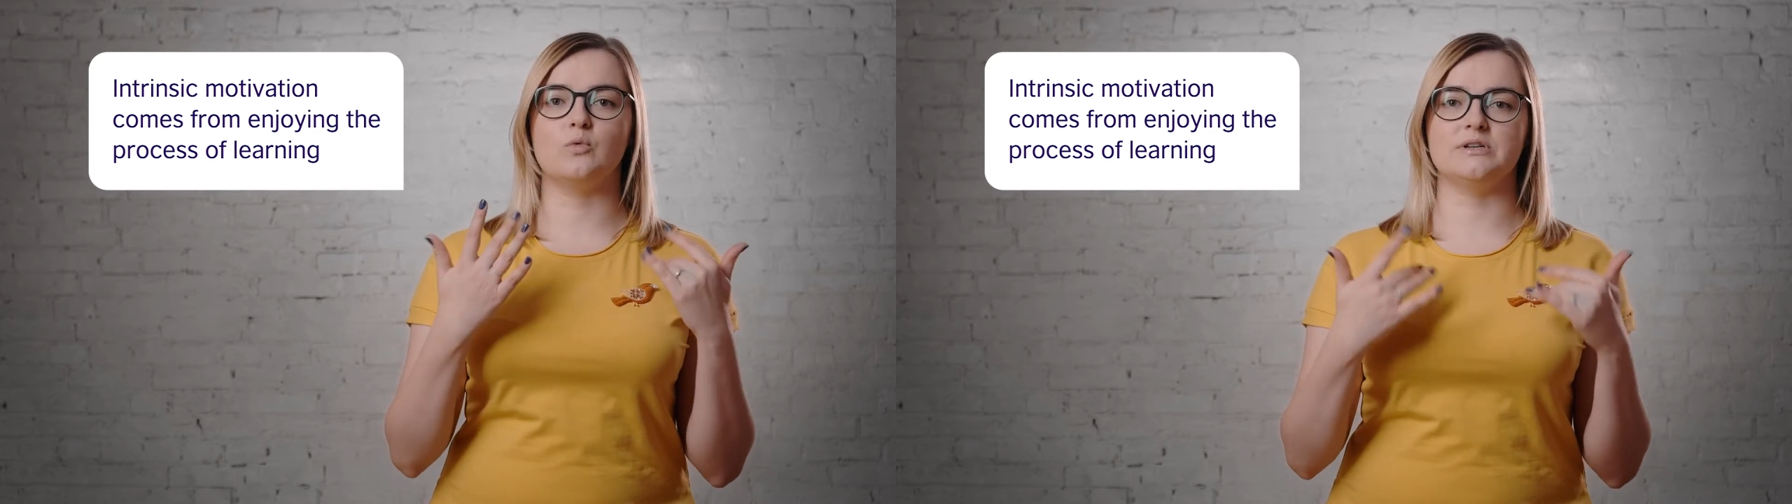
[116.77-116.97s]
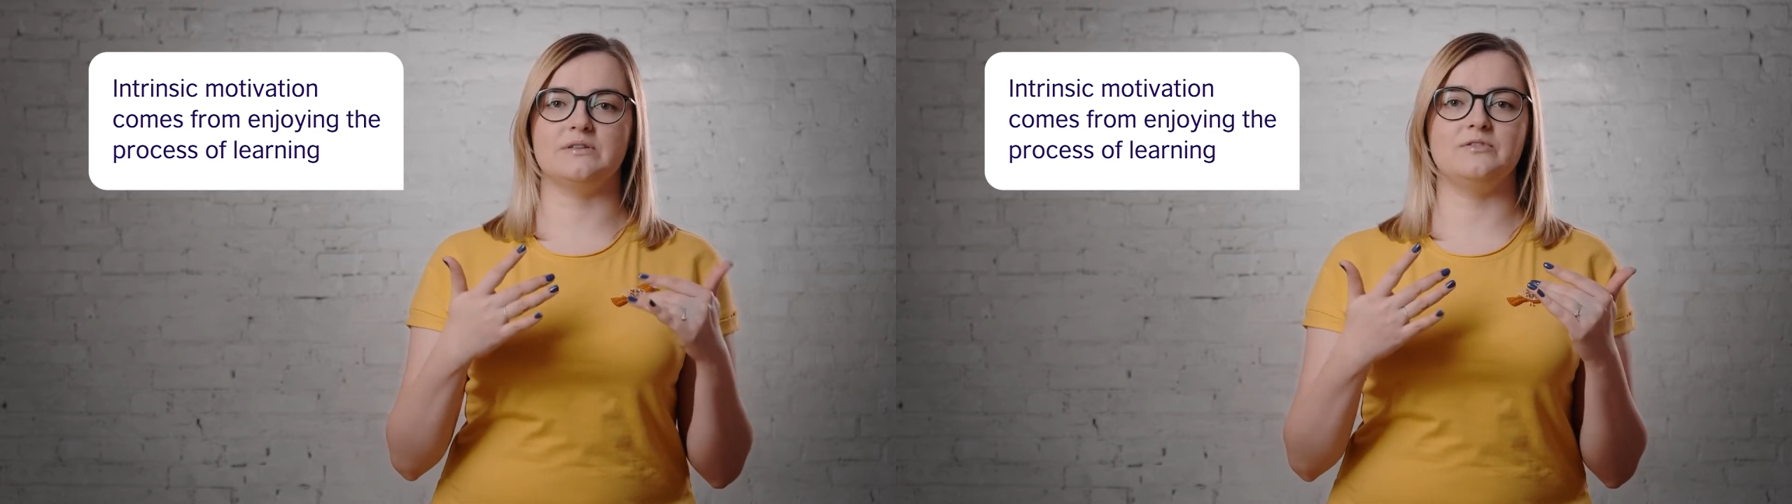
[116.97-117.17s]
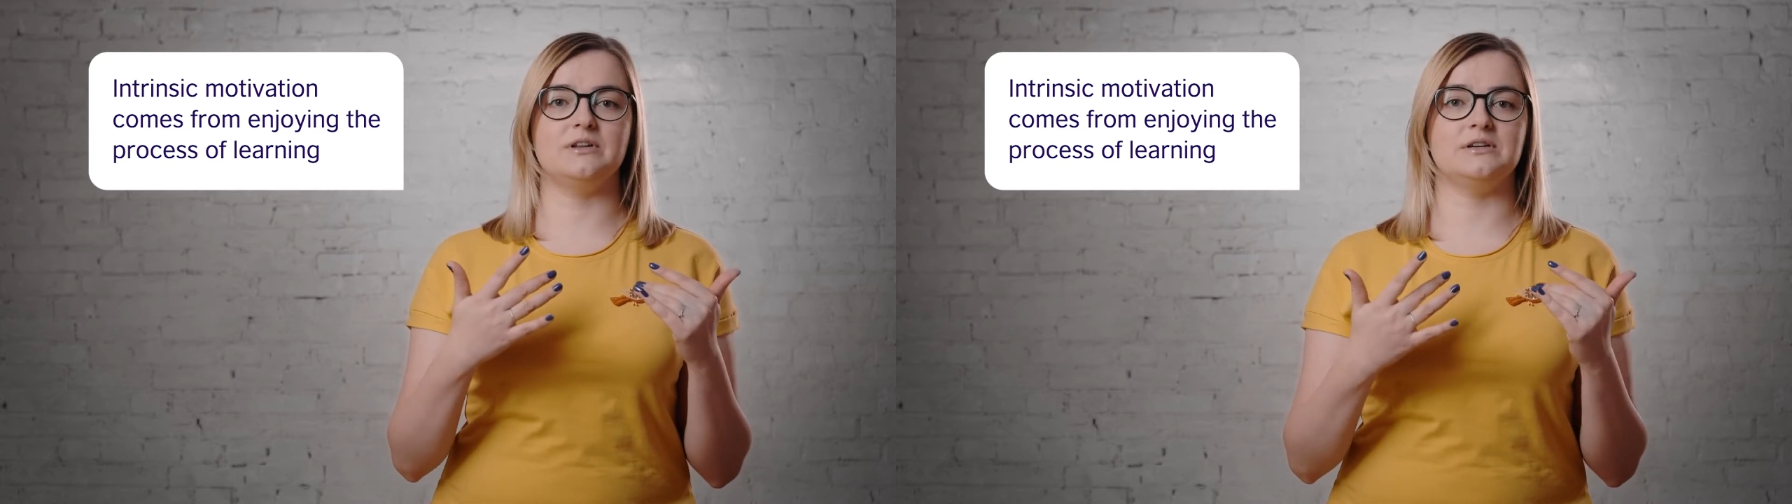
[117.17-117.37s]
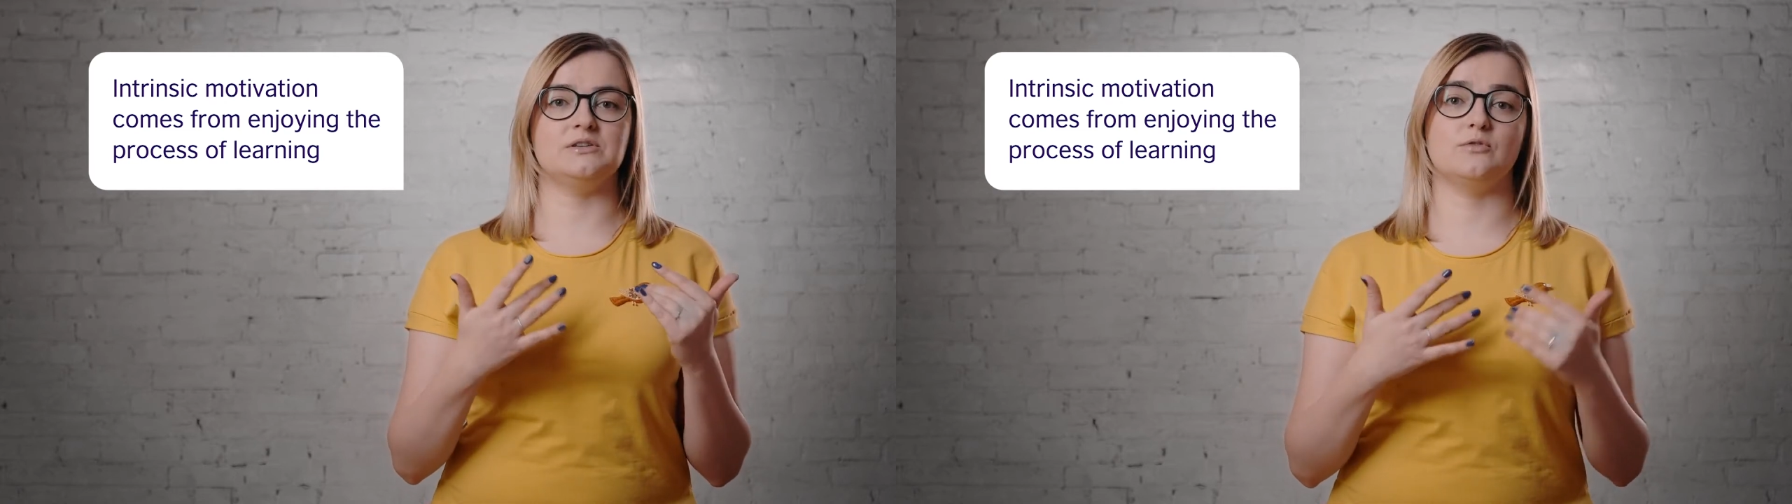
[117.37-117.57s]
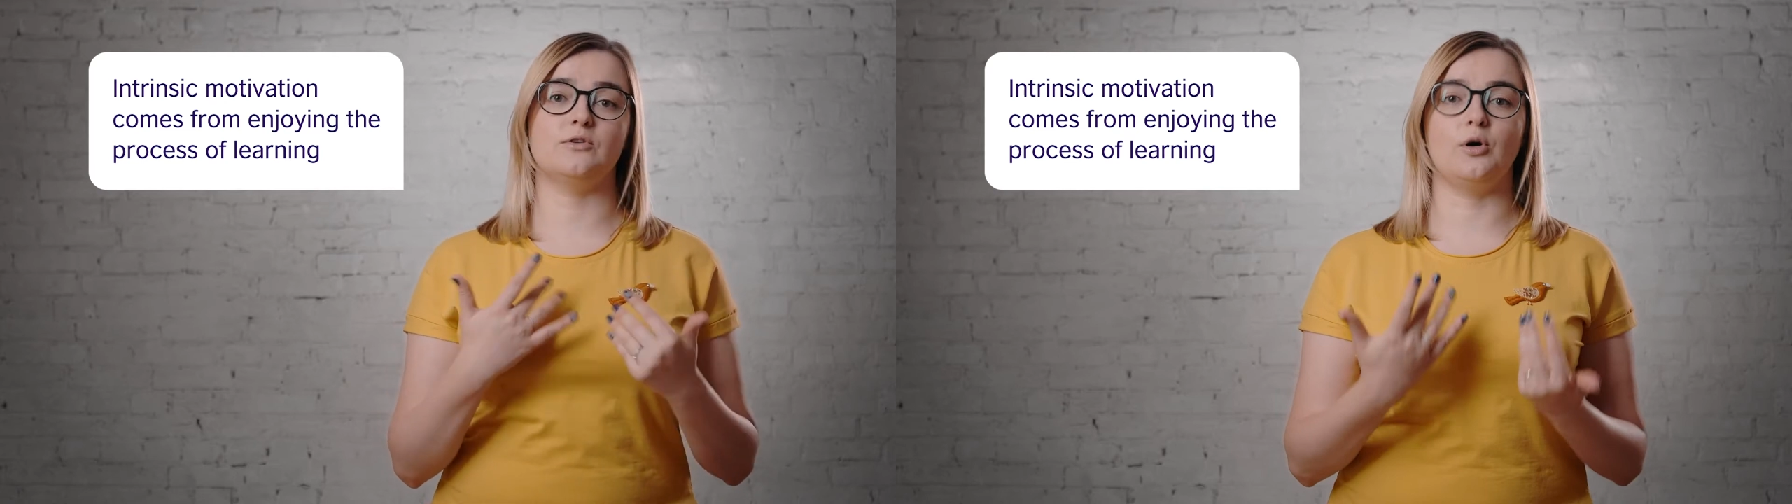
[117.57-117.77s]
rewarding
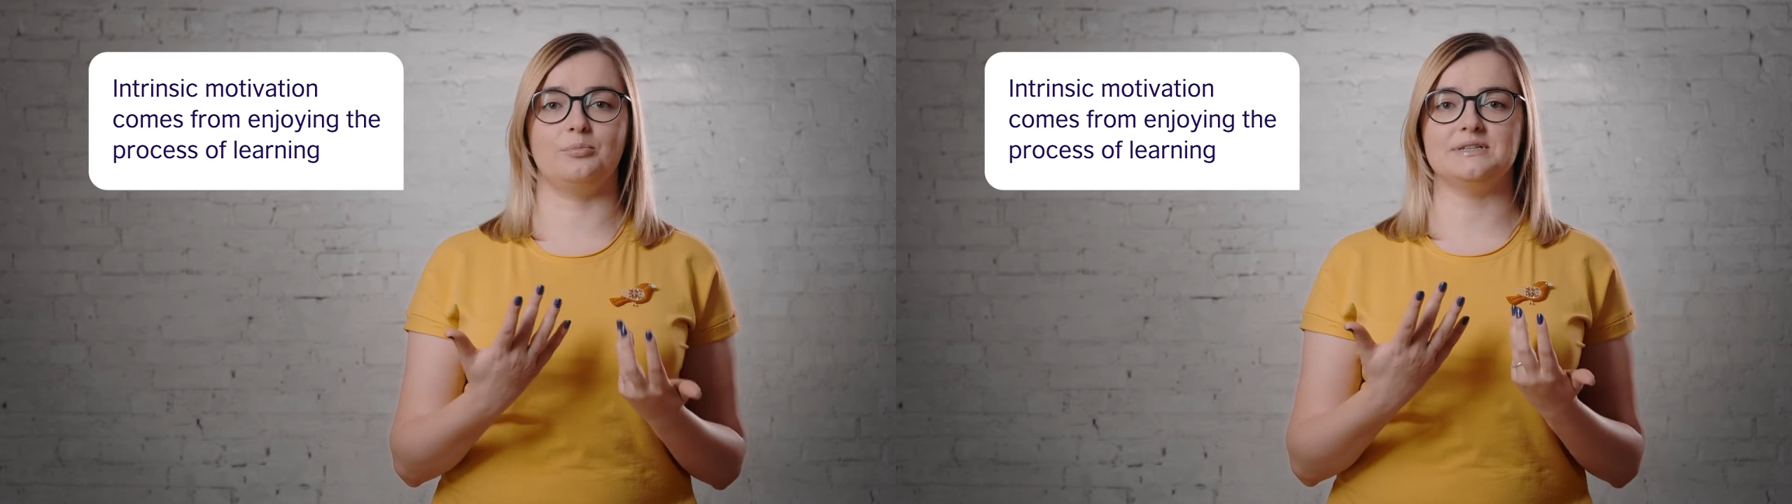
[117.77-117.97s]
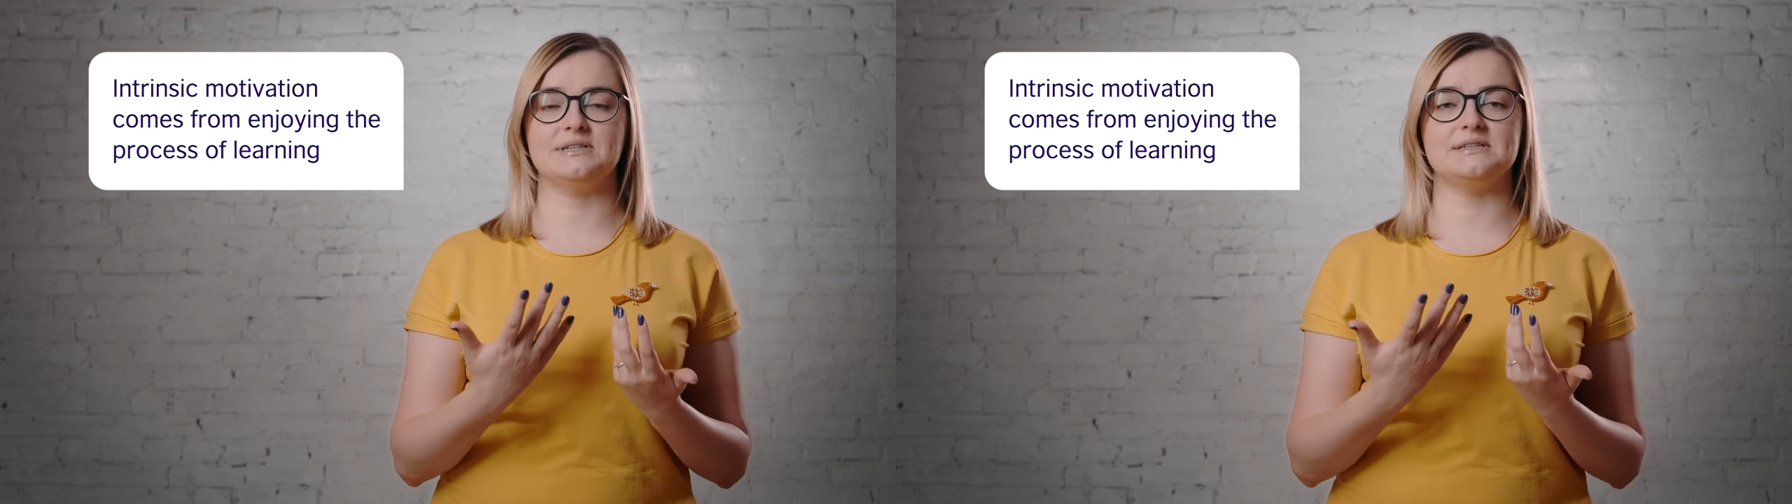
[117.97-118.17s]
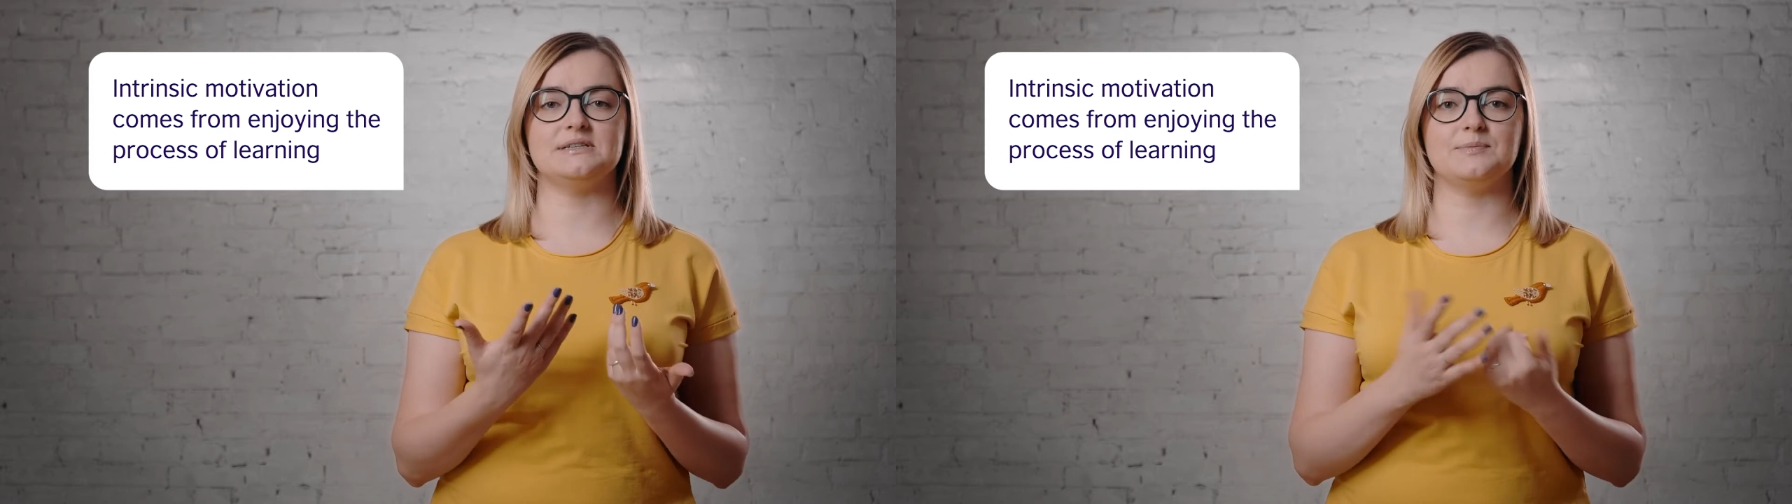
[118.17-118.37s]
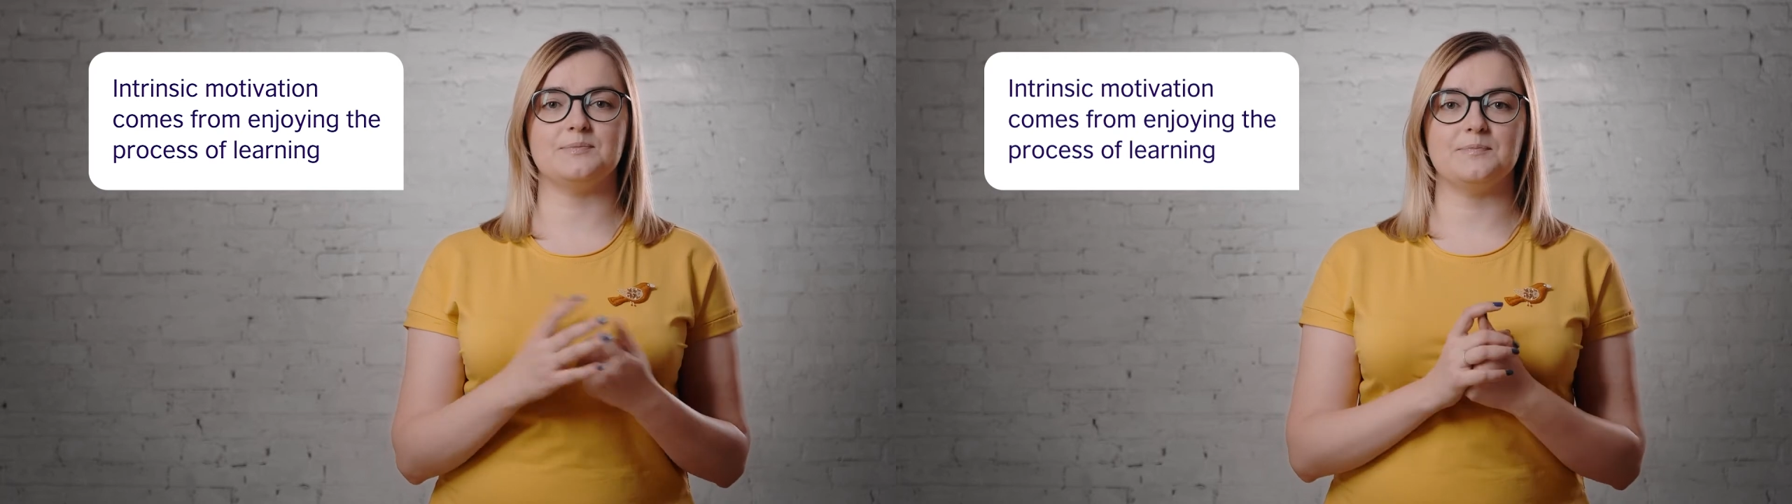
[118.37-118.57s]
feelings of competence.